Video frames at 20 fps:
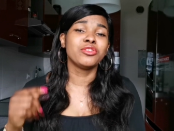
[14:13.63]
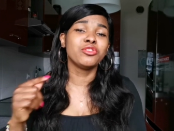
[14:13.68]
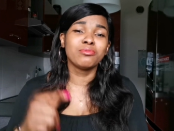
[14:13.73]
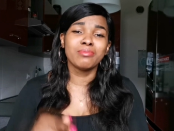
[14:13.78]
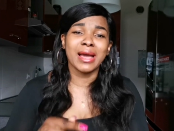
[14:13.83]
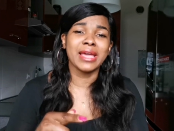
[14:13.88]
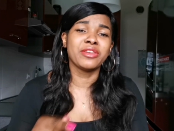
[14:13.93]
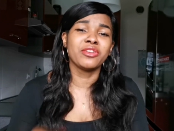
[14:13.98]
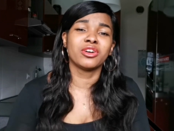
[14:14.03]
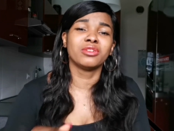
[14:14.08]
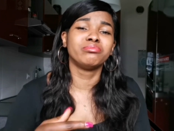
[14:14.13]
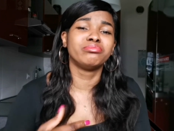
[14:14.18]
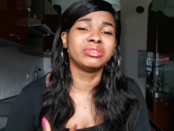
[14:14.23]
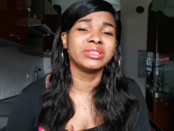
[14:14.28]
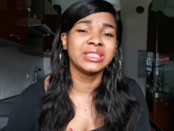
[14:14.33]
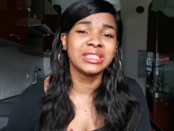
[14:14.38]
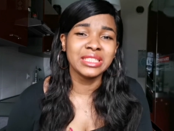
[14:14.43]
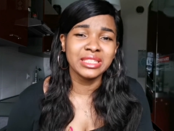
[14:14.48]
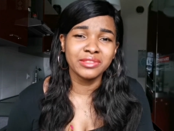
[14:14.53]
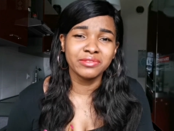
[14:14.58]
You might
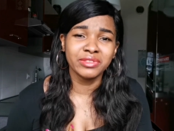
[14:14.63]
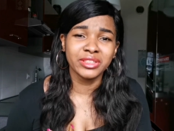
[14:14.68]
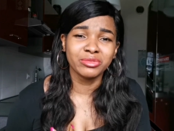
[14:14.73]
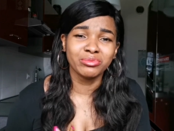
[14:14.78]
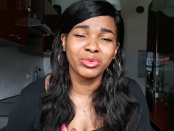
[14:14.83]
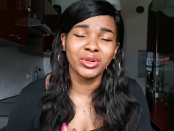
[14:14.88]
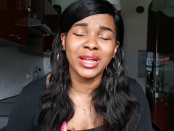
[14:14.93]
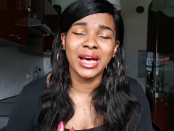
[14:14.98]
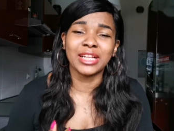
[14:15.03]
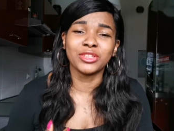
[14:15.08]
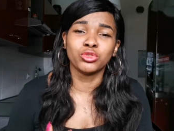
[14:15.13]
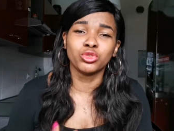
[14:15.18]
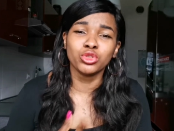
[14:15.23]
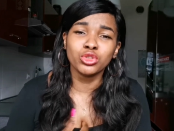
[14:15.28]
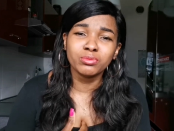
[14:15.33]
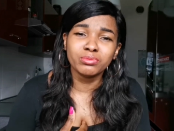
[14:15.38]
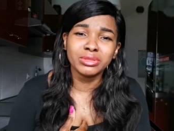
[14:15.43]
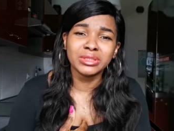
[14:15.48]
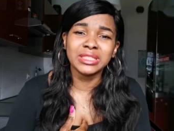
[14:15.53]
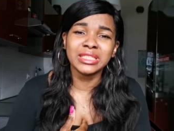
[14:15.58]
not believe it, but I
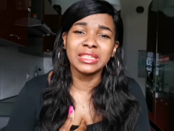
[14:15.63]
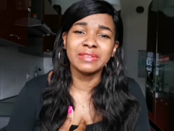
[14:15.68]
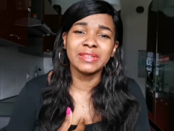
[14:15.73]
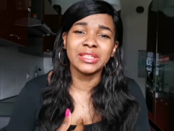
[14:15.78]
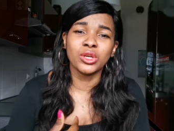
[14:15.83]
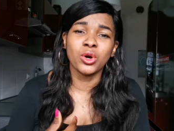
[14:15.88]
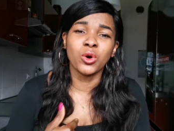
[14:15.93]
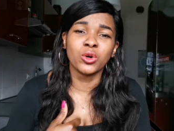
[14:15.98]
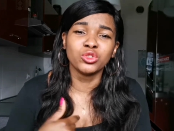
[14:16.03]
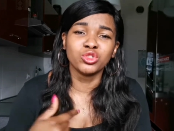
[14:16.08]
do believe